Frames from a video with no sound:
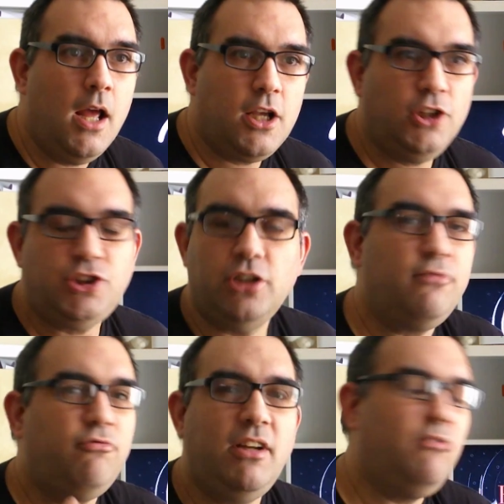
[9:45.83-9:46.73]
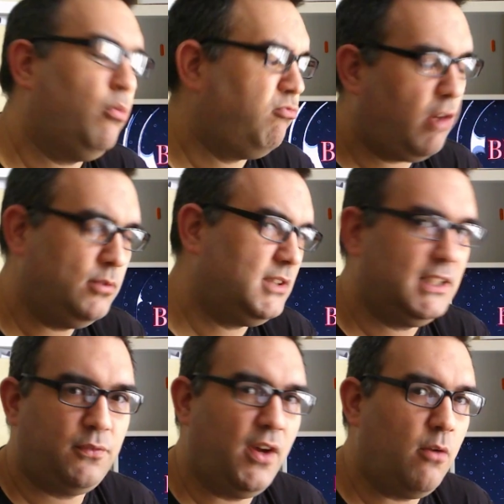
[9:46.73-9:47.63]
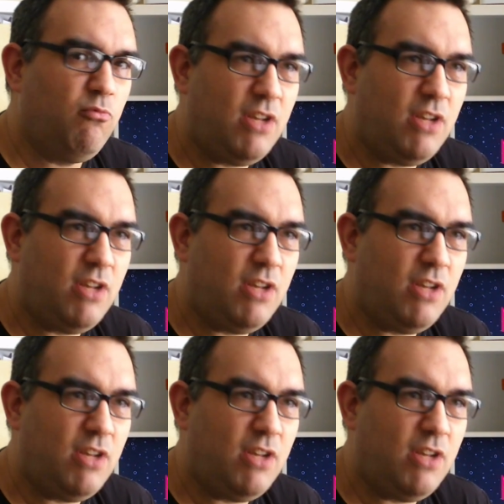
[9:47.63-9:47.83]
We should have rewrote this film,